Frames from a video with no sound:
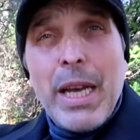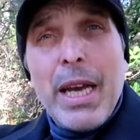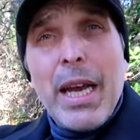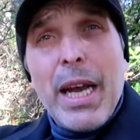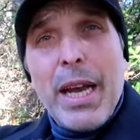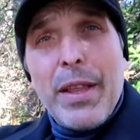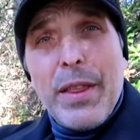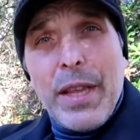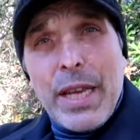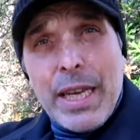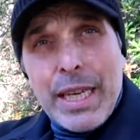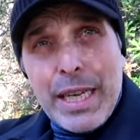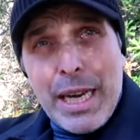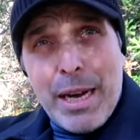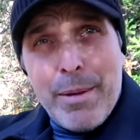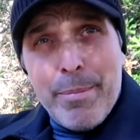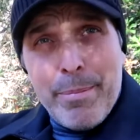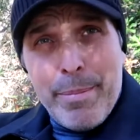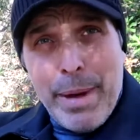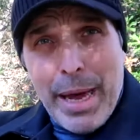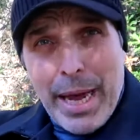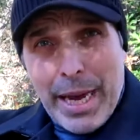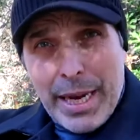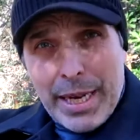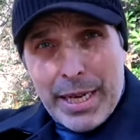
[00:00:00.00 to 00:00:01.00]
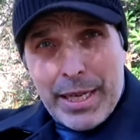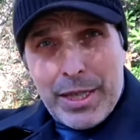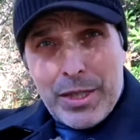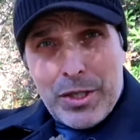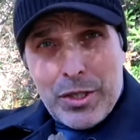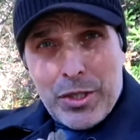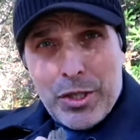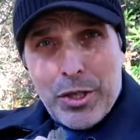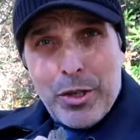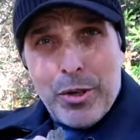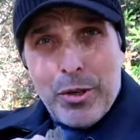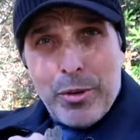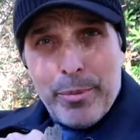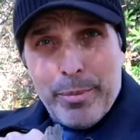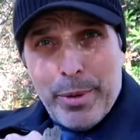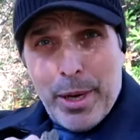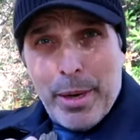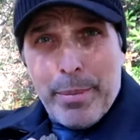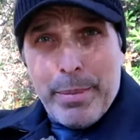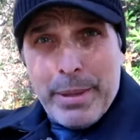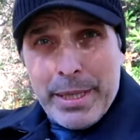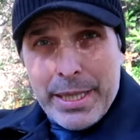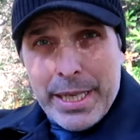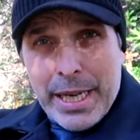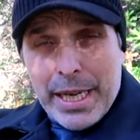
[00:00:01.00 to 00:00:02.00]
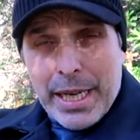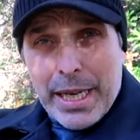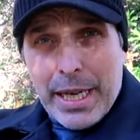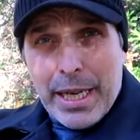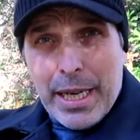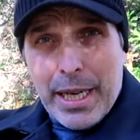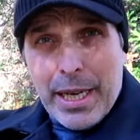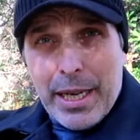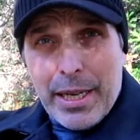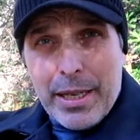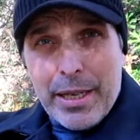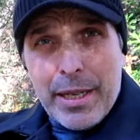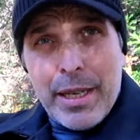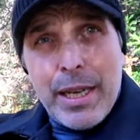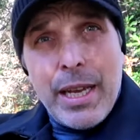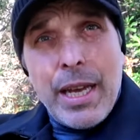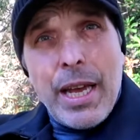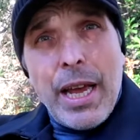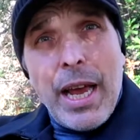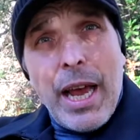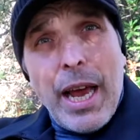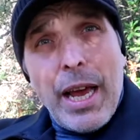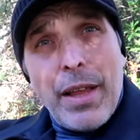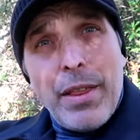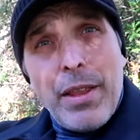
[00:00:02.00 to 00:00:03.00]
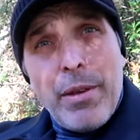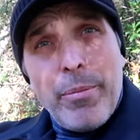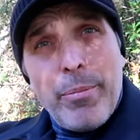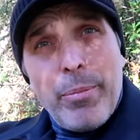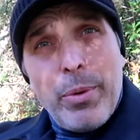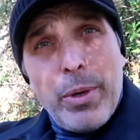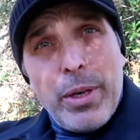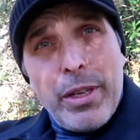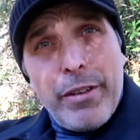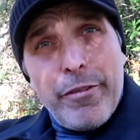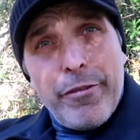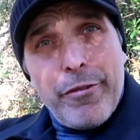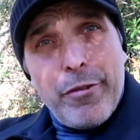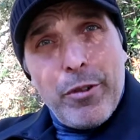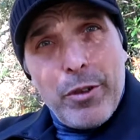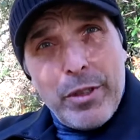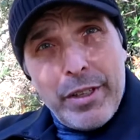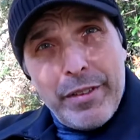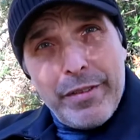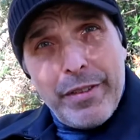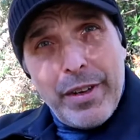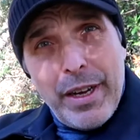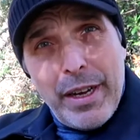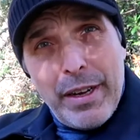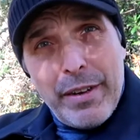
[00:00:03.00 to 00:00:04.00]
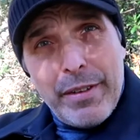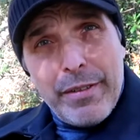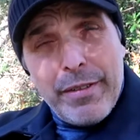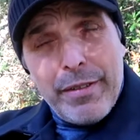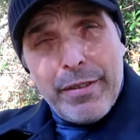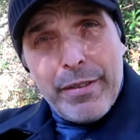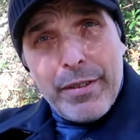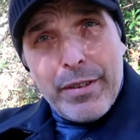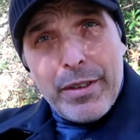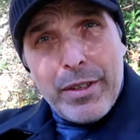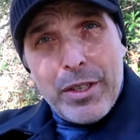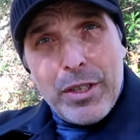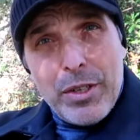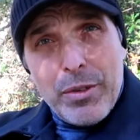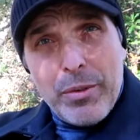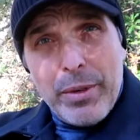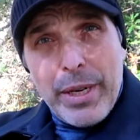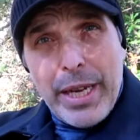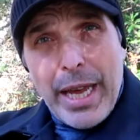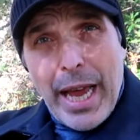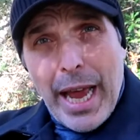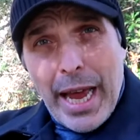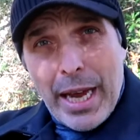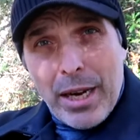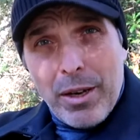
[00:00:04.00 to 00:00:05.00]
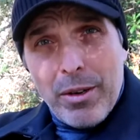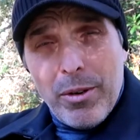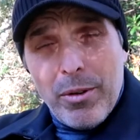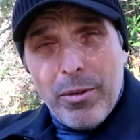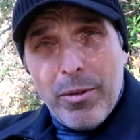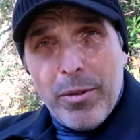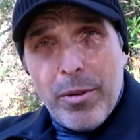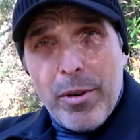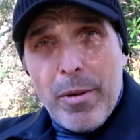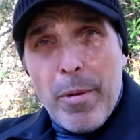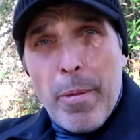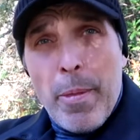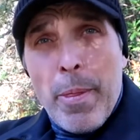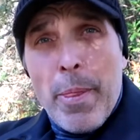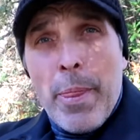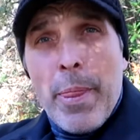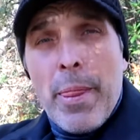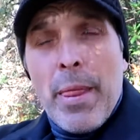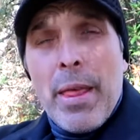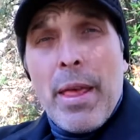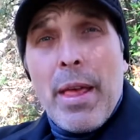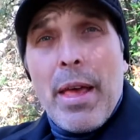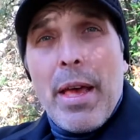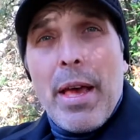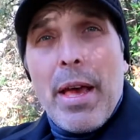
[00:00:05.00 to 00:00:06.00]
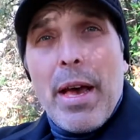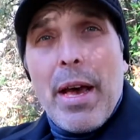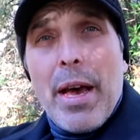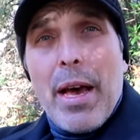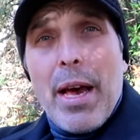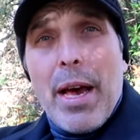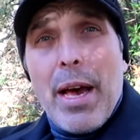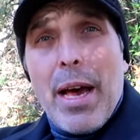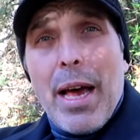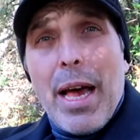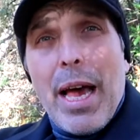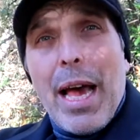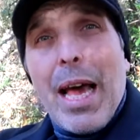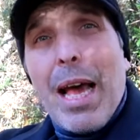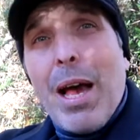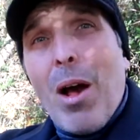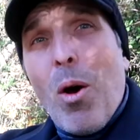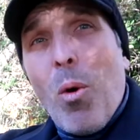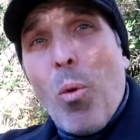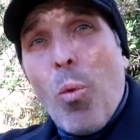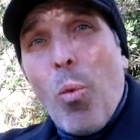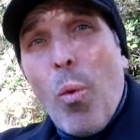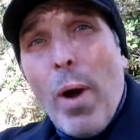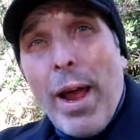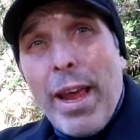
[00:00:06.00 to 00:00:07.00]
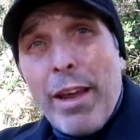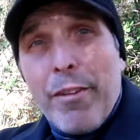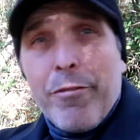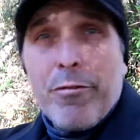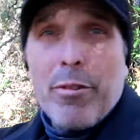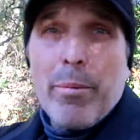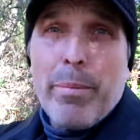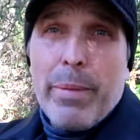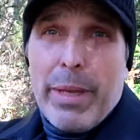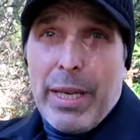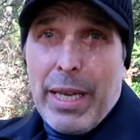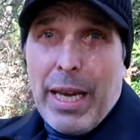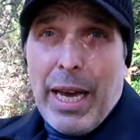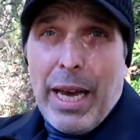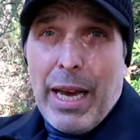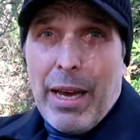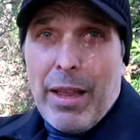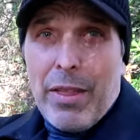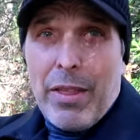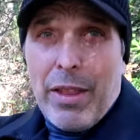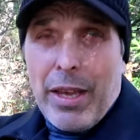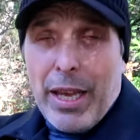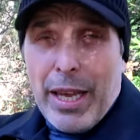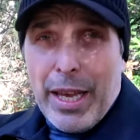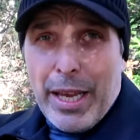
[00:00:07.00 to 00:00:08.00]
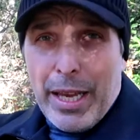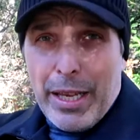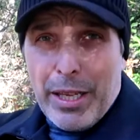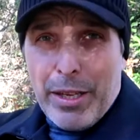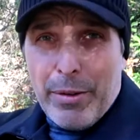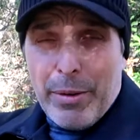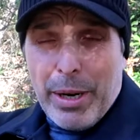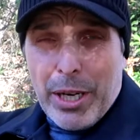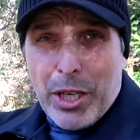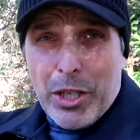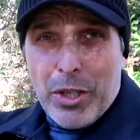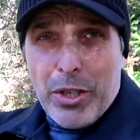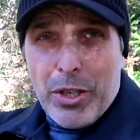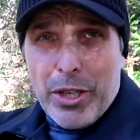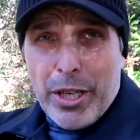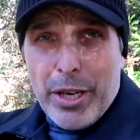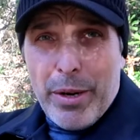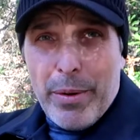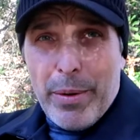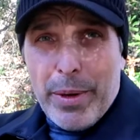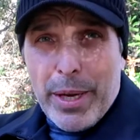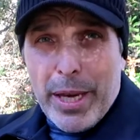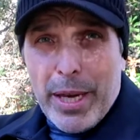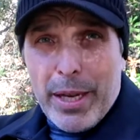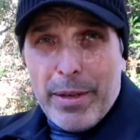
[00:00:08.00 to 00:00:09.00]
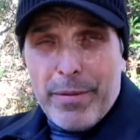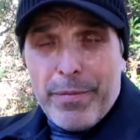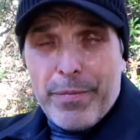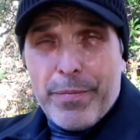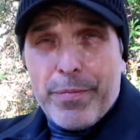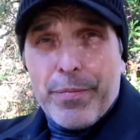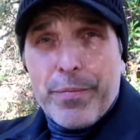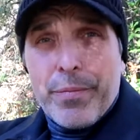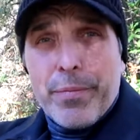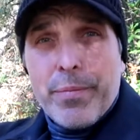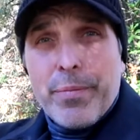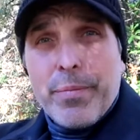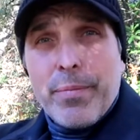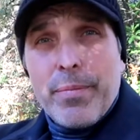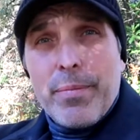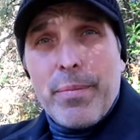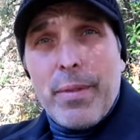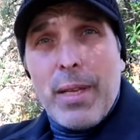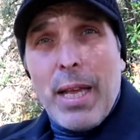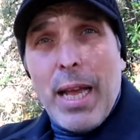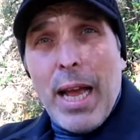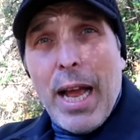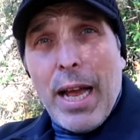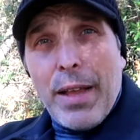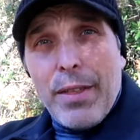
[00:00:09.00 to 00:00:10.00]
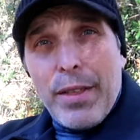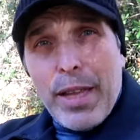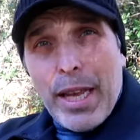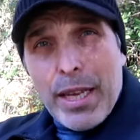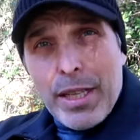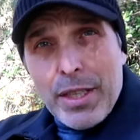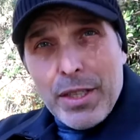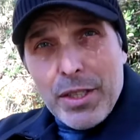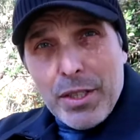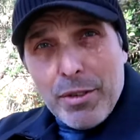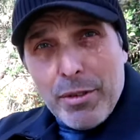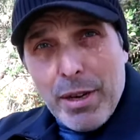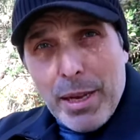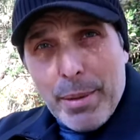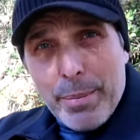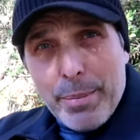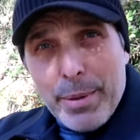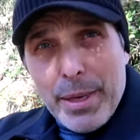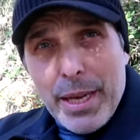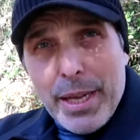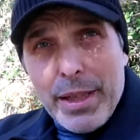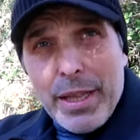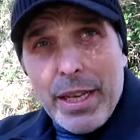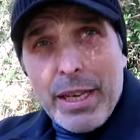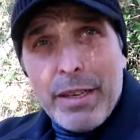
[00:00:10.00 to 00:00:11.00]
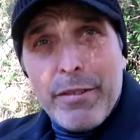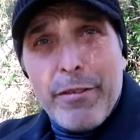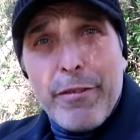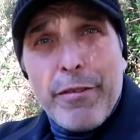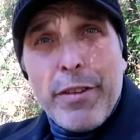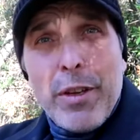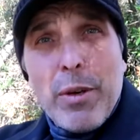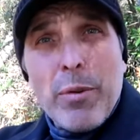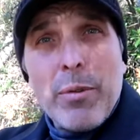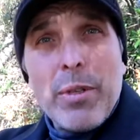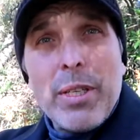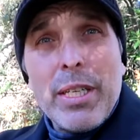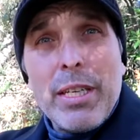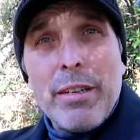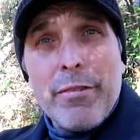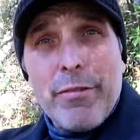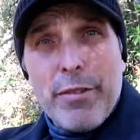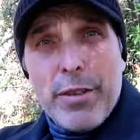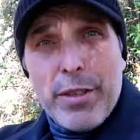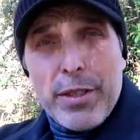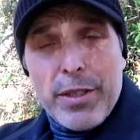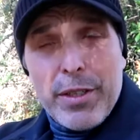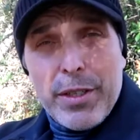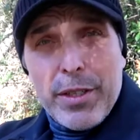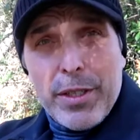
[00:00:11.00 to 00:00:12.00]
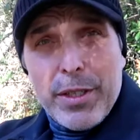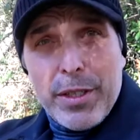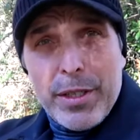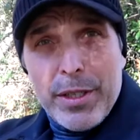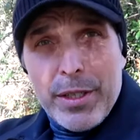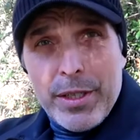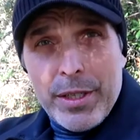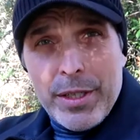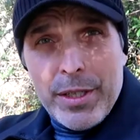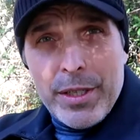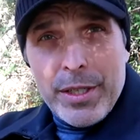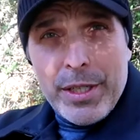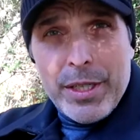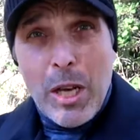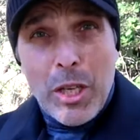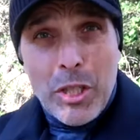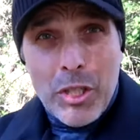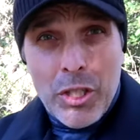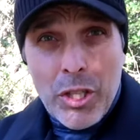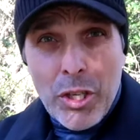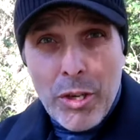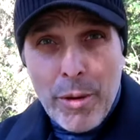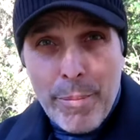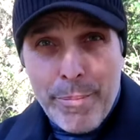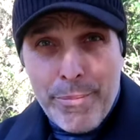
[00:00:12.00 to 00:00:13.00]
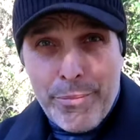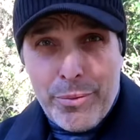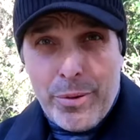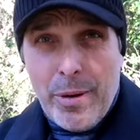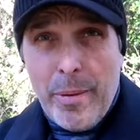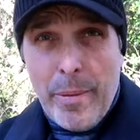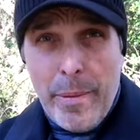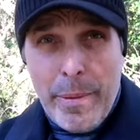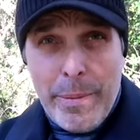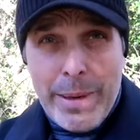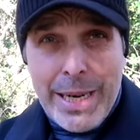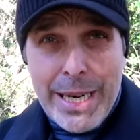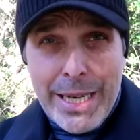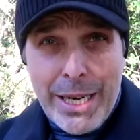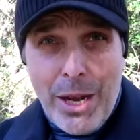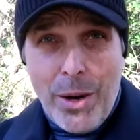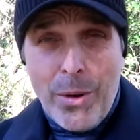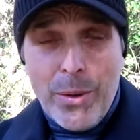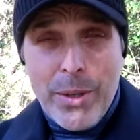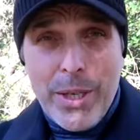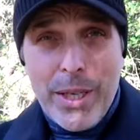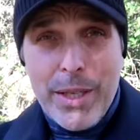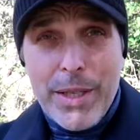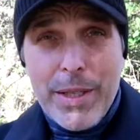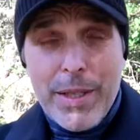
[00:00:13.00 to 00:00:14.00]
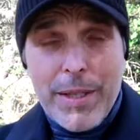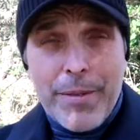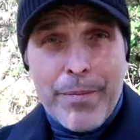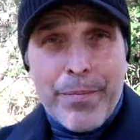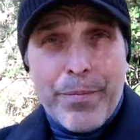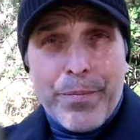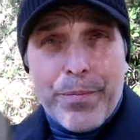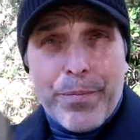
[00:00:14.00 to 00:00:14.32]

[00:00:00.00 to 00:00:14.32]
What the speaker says: And then come back to perpendicular and then put it 45-degree angle away from the direction you're going in, and then scrape and then feel the difference. So you probably noticed